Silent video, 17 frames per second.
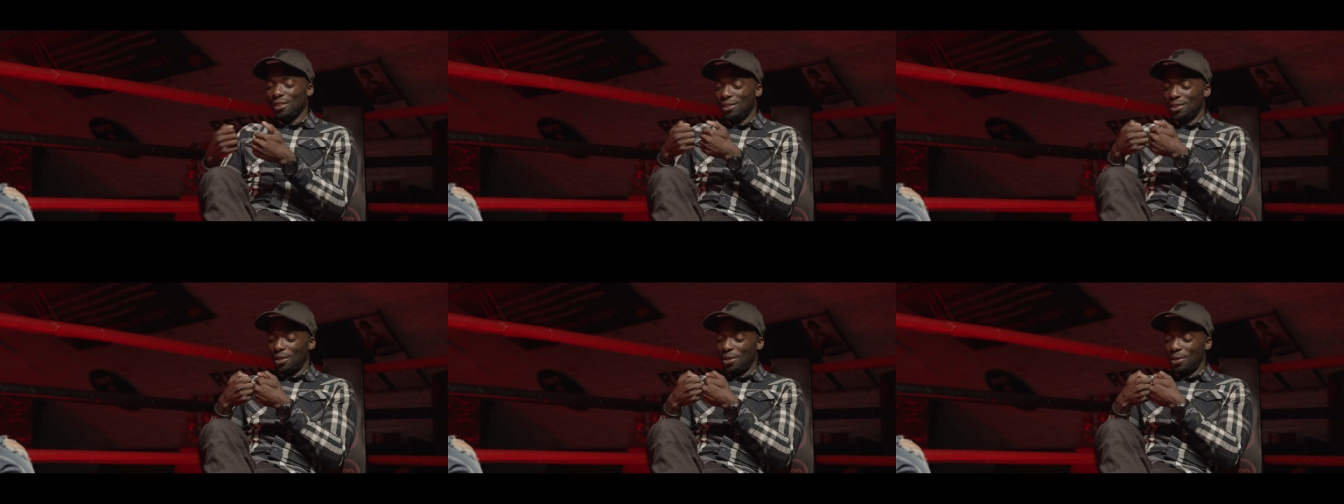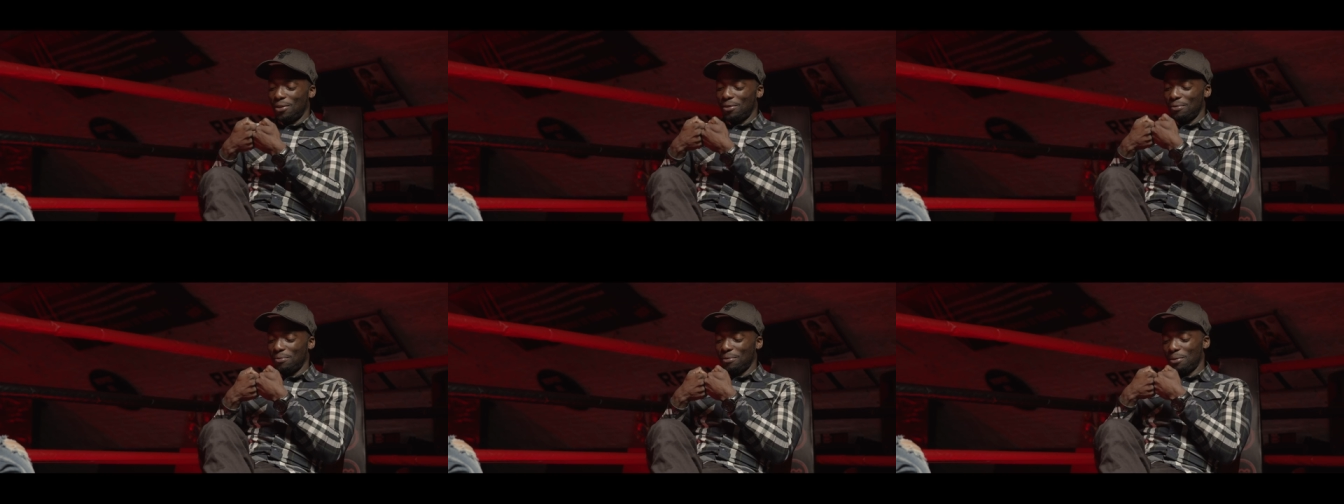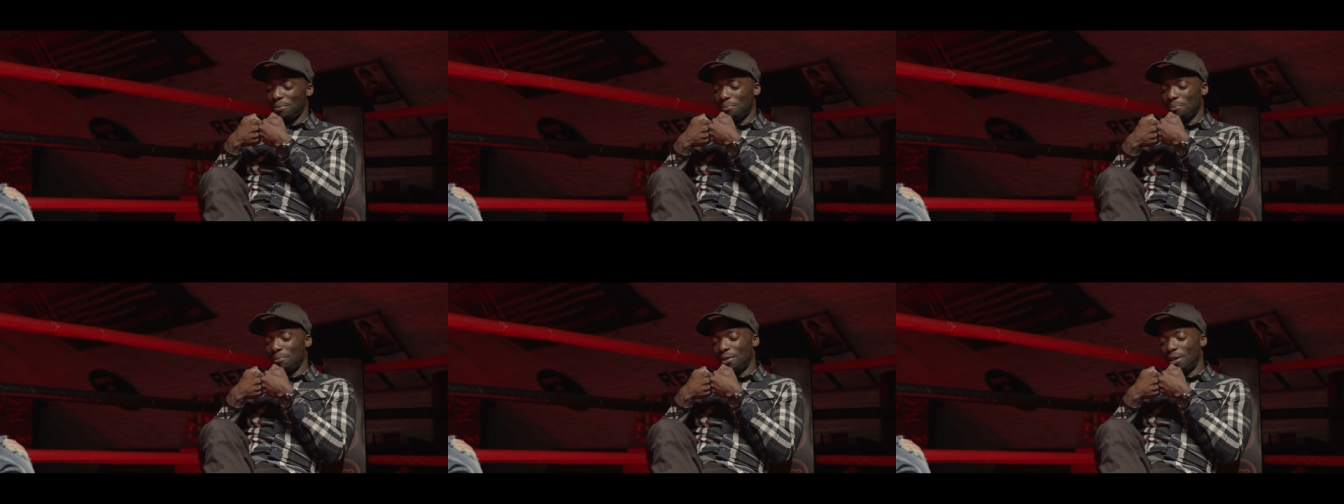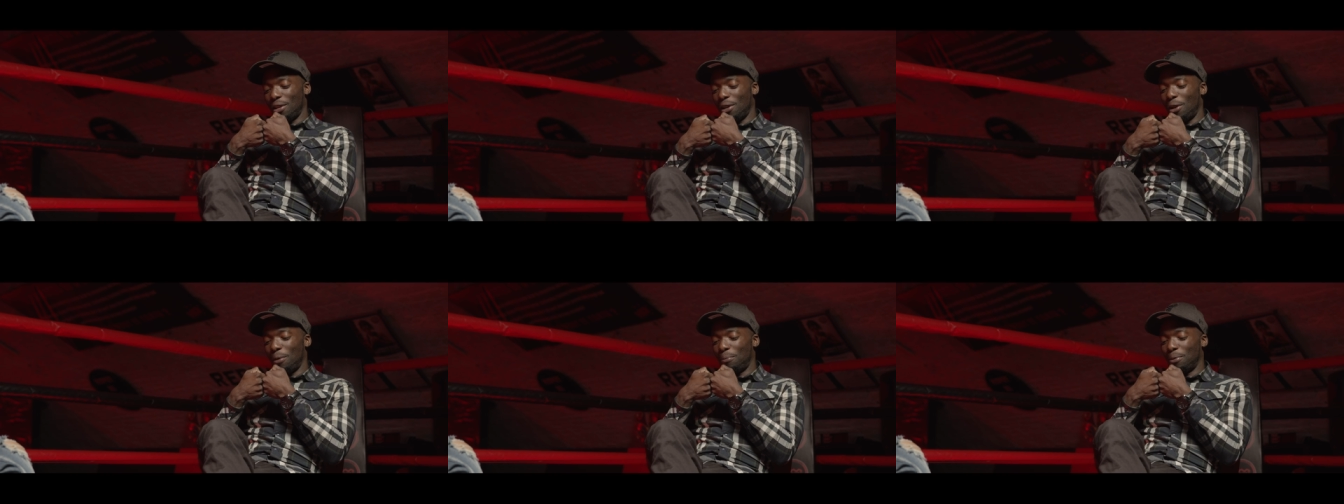So
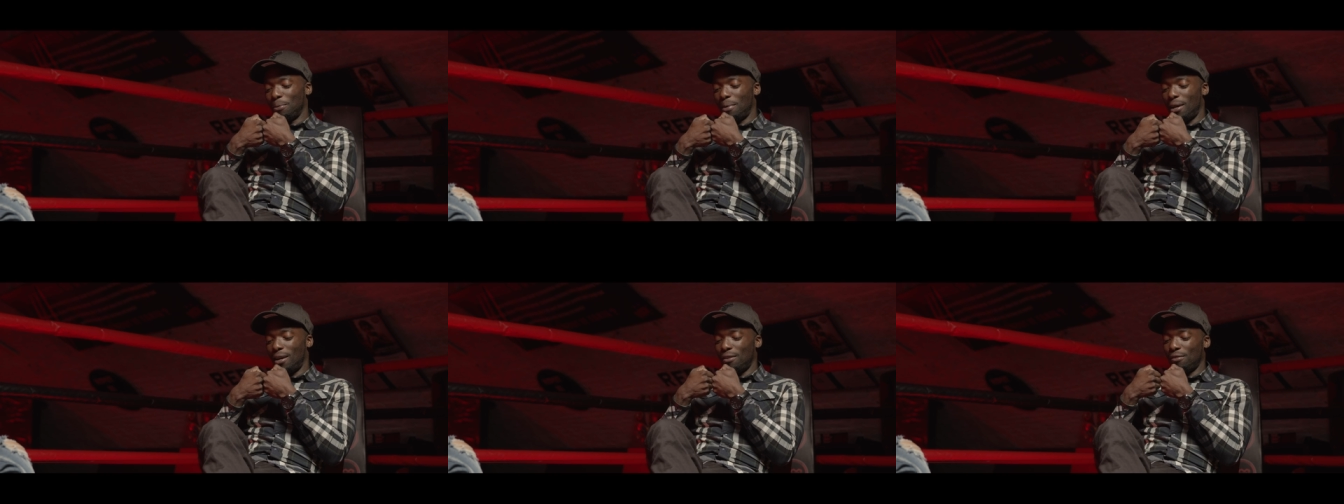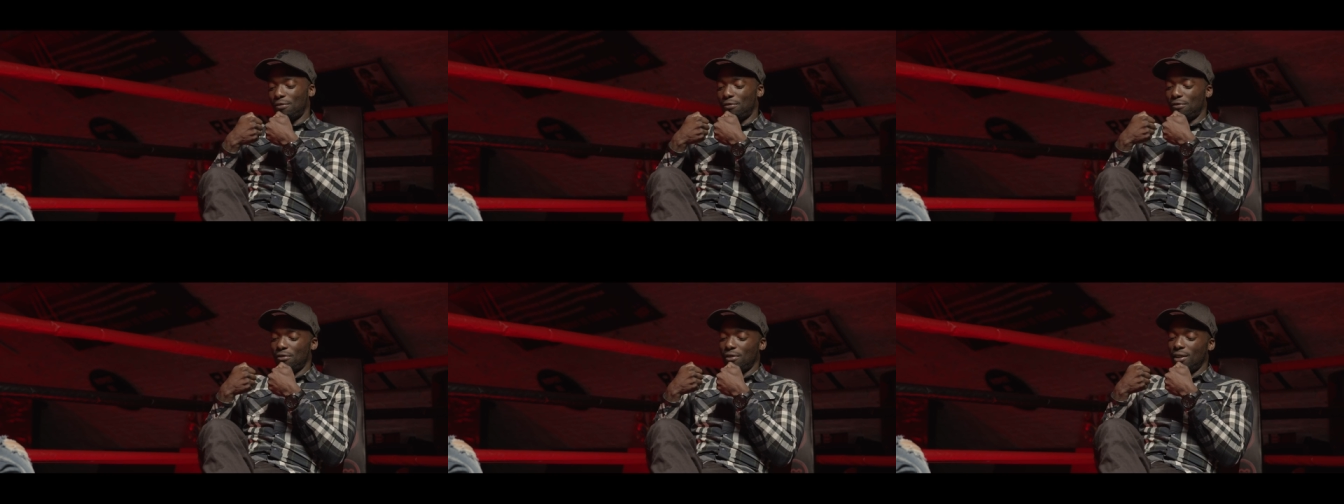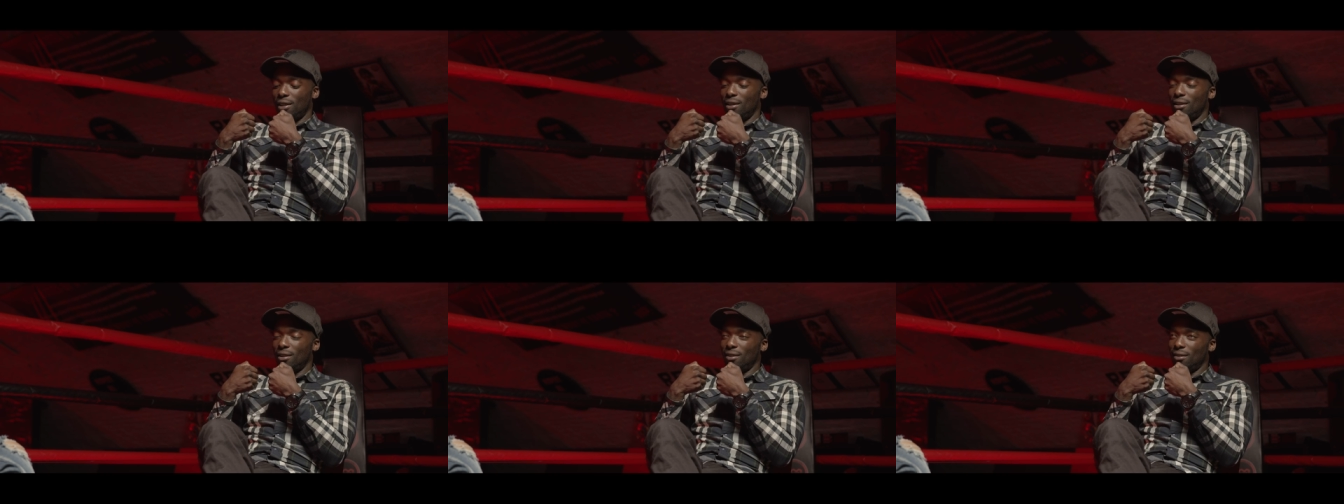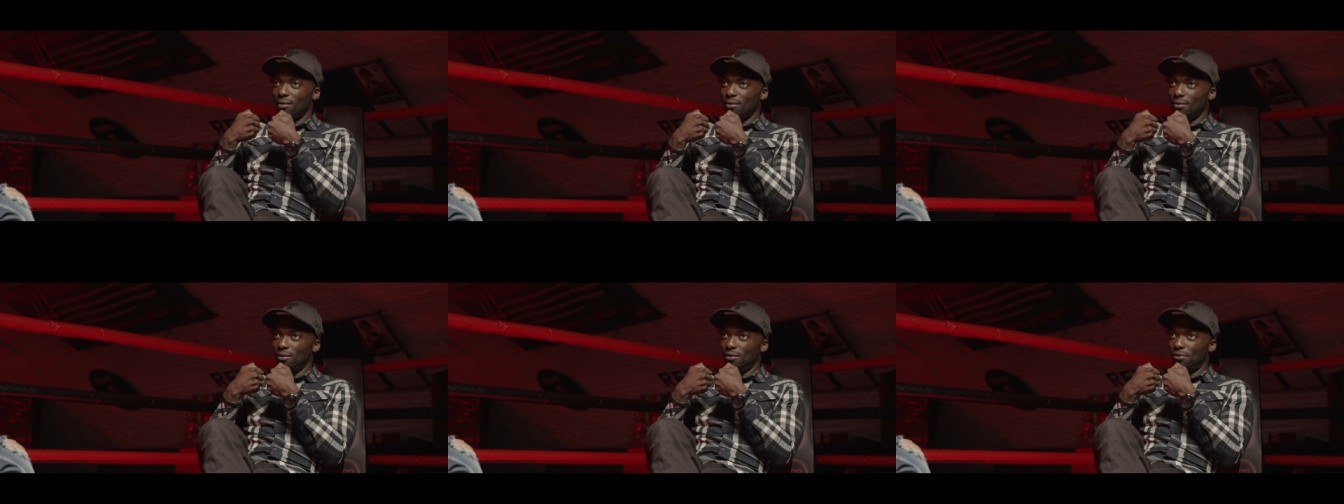it opened about three
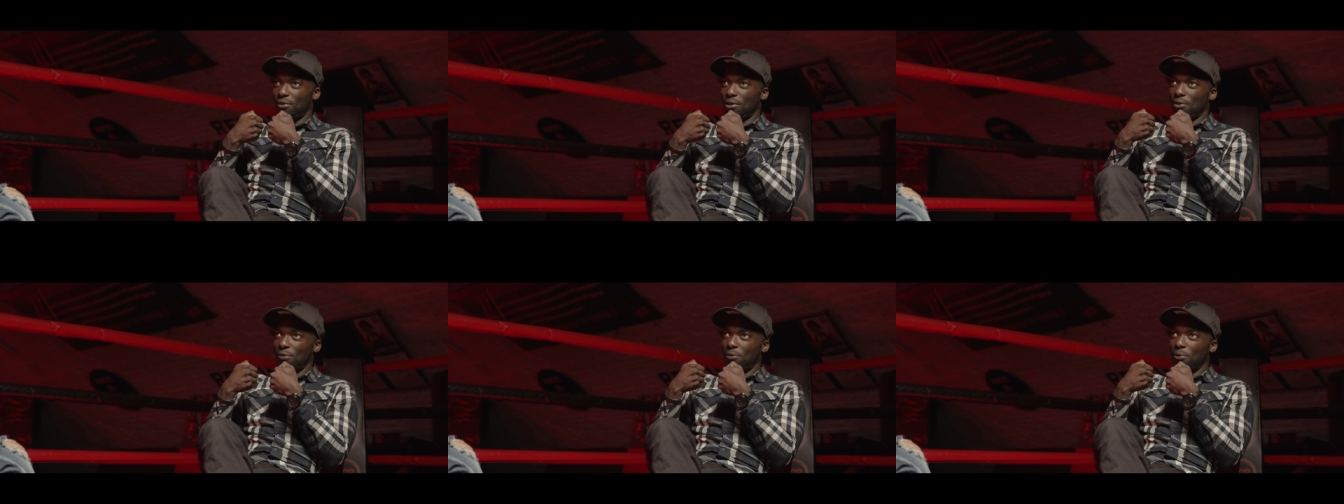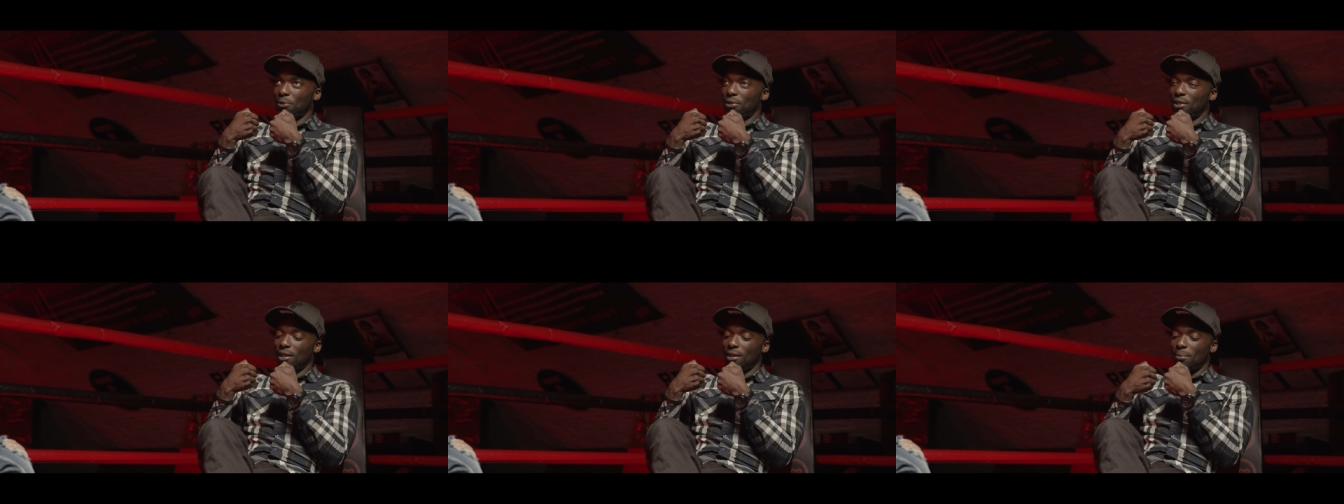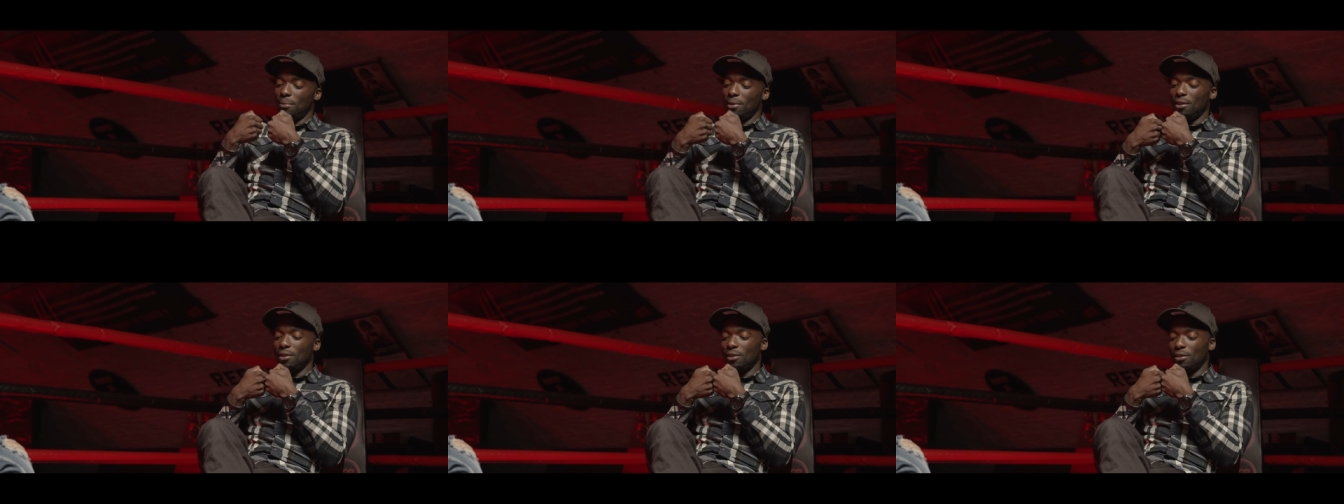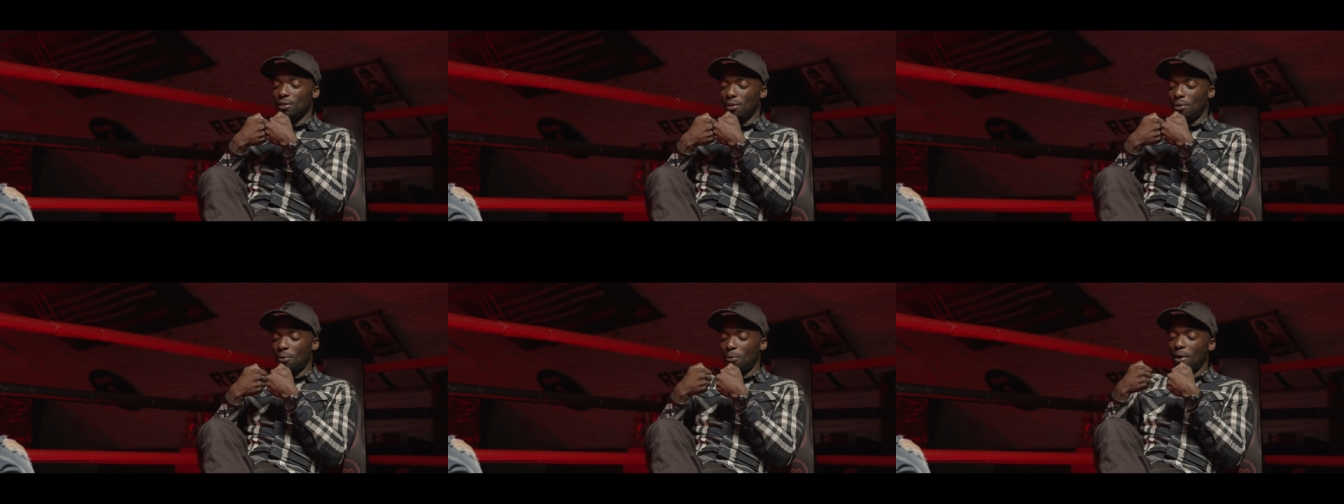to four
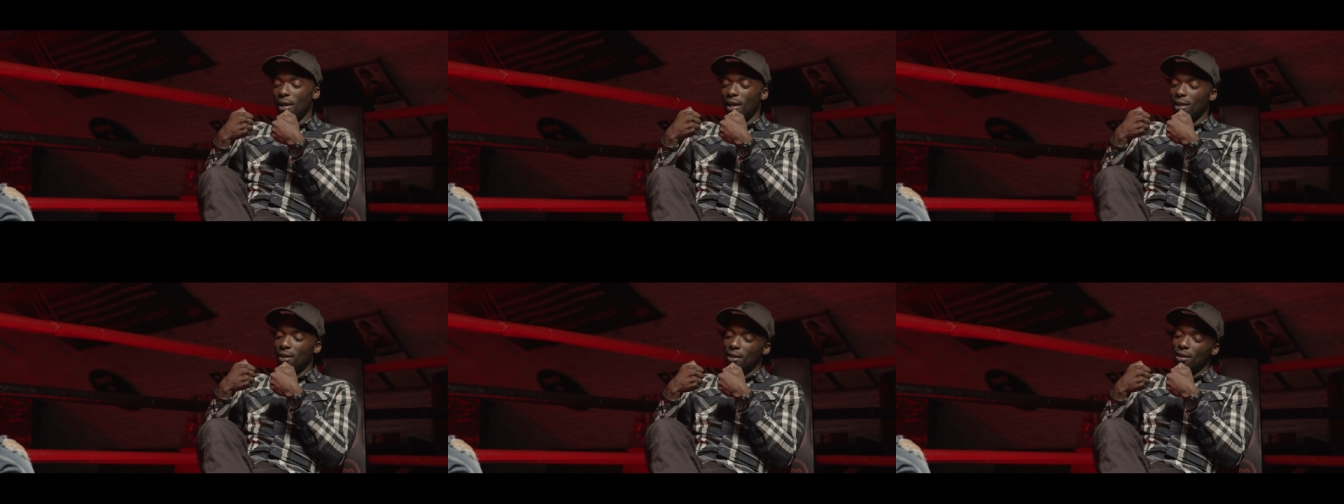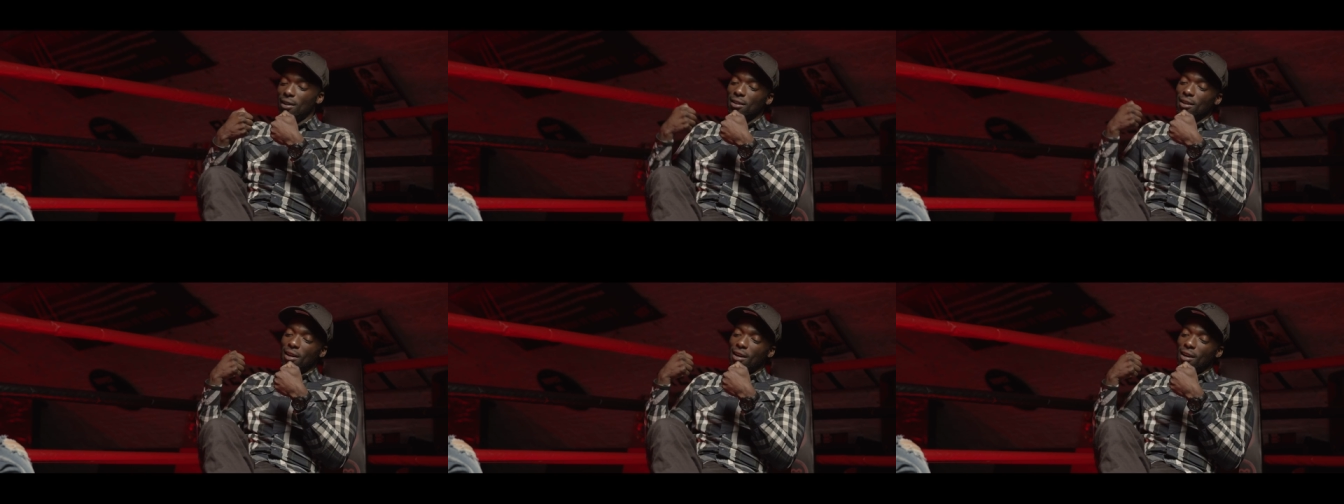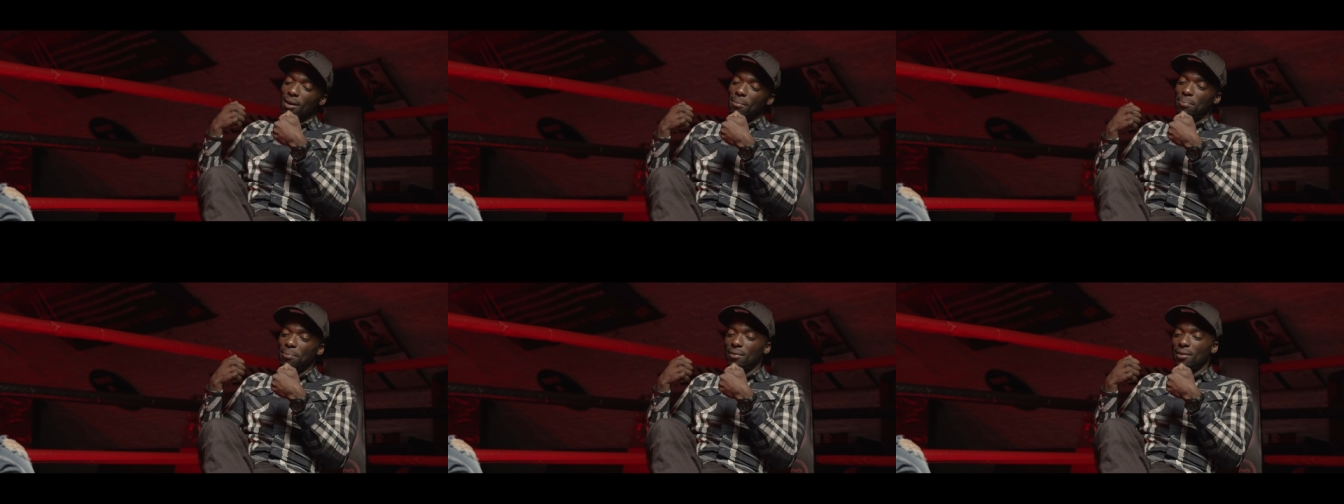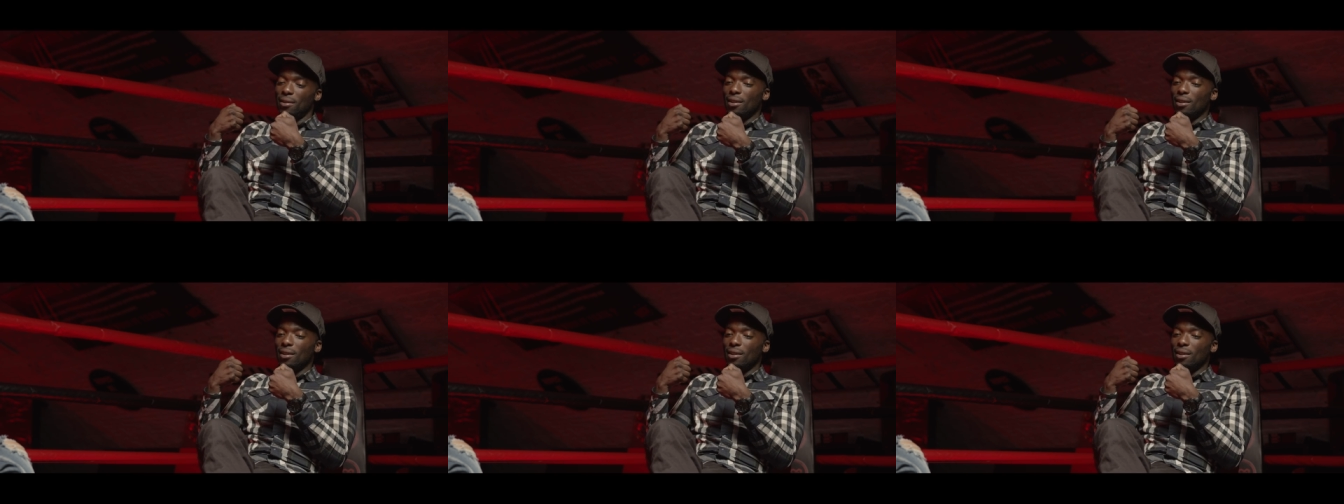centimeters away and up.